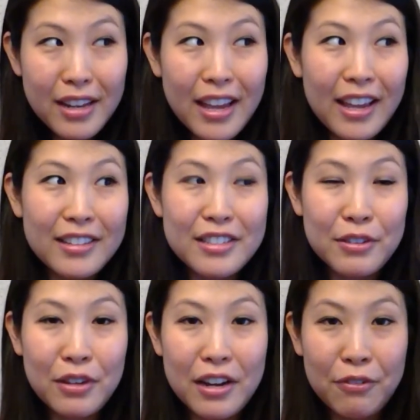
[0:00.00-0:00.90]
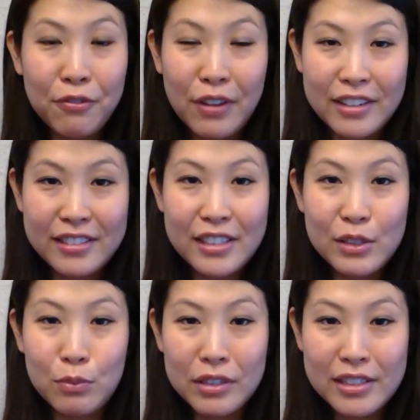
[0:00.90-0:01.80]
and it kind of
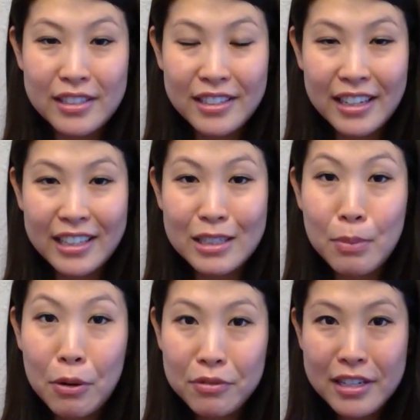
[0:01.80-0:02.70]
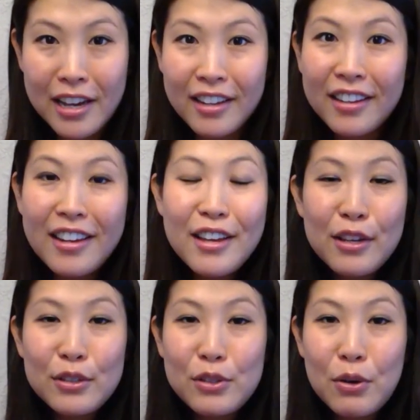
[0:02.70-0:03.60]
flexes once it gets poked at.
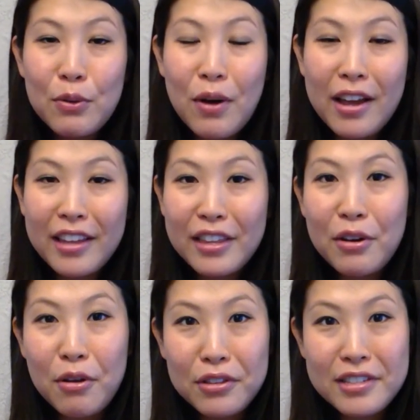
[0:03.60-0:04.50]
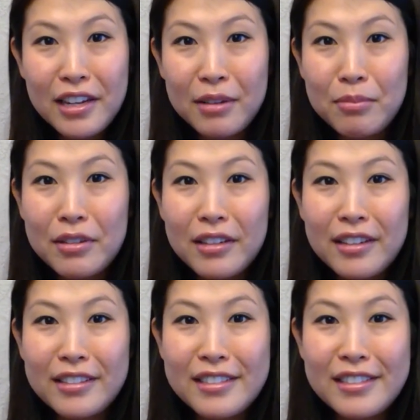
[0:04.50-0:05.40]
So I get that all the time.
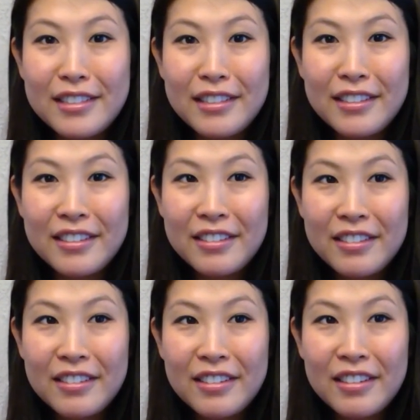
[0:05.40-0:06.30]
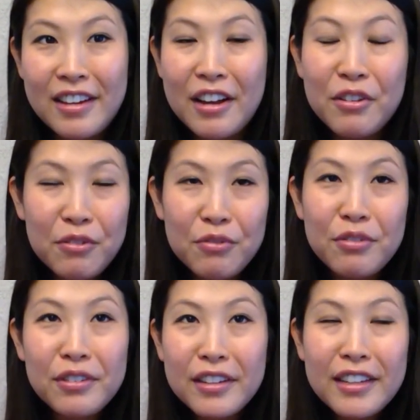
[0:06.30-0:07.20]
It's kind of
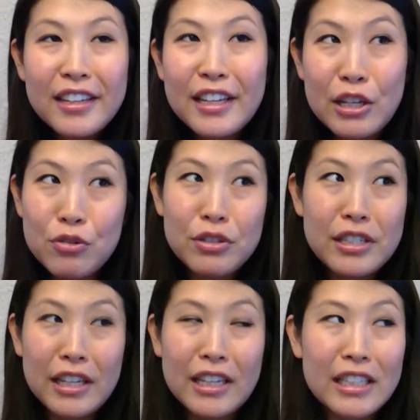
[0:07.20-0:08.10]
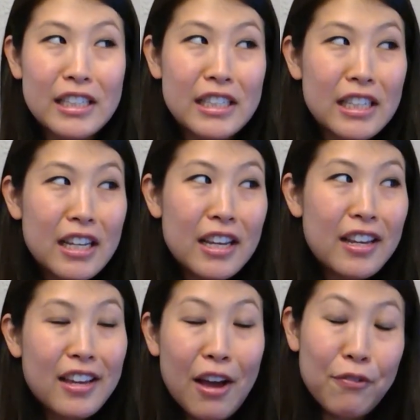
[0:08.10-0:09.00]
interesting because
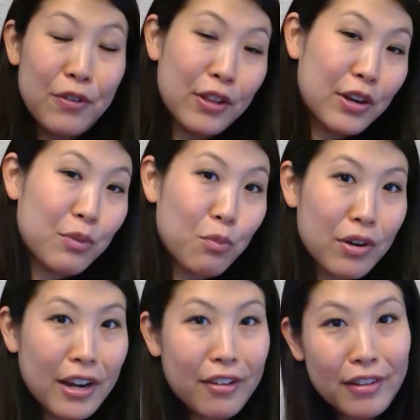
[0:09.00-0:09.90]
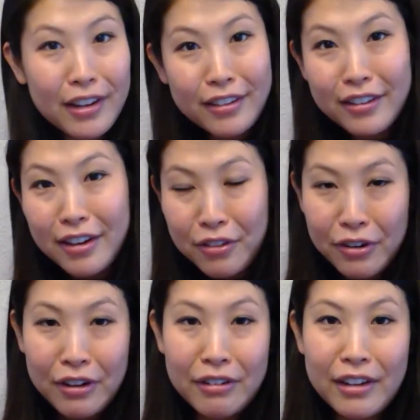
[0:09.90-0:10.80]
I'll feel it in one area and another
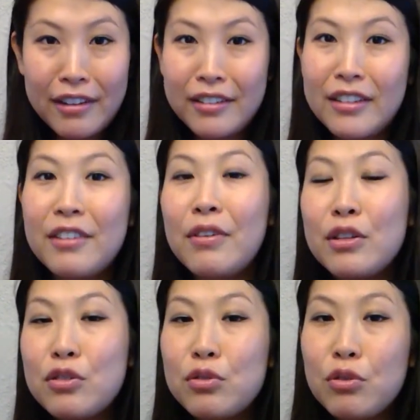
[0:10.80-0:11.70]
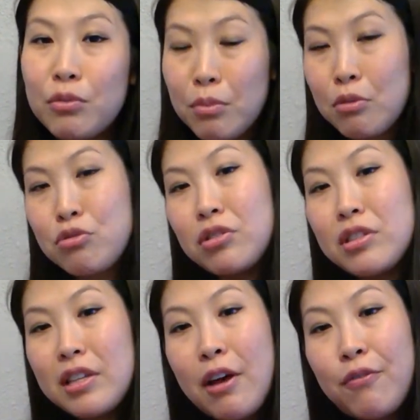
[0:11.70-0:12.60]
area, and if I do certain
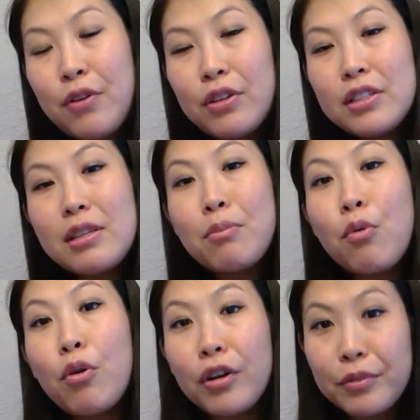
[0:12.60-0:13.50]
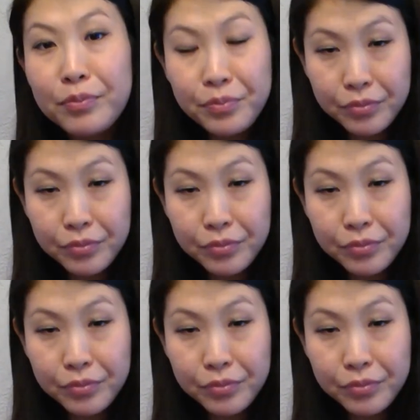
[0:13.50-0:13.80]
motions, I'll feel it some more.